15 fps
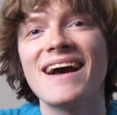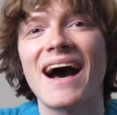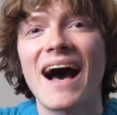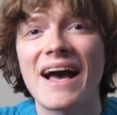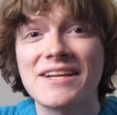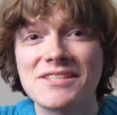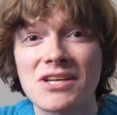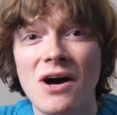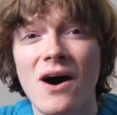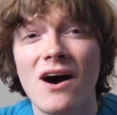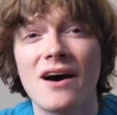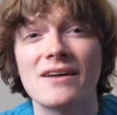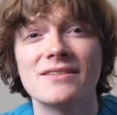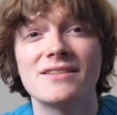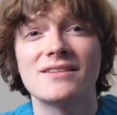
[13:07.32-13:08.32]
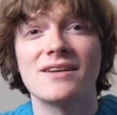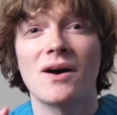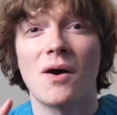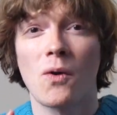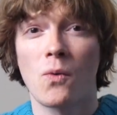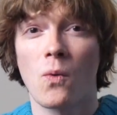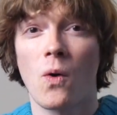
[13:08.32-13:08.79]
I taught
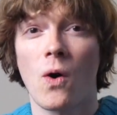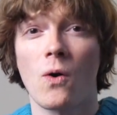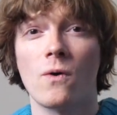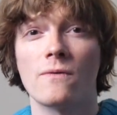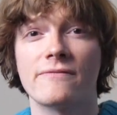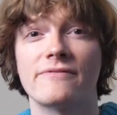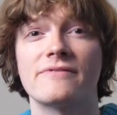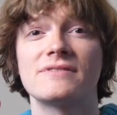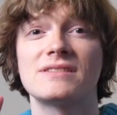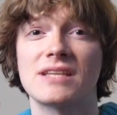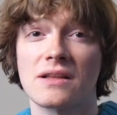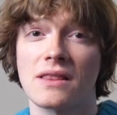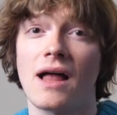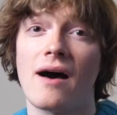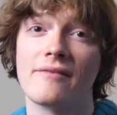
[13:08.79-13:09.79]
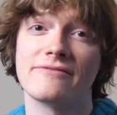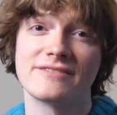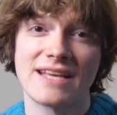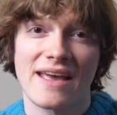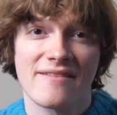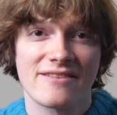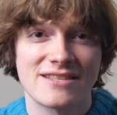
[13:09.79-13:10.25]
a wolf to love
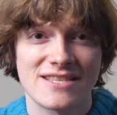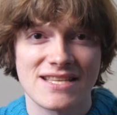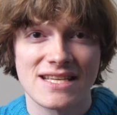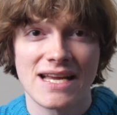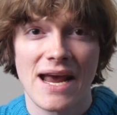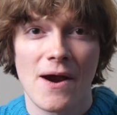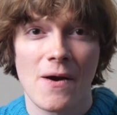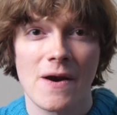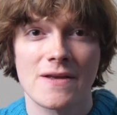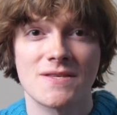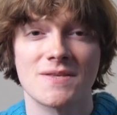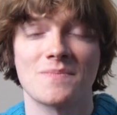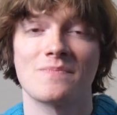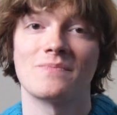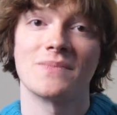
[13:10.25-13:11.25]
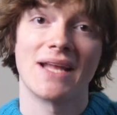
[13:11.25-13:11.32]
David Sedaris.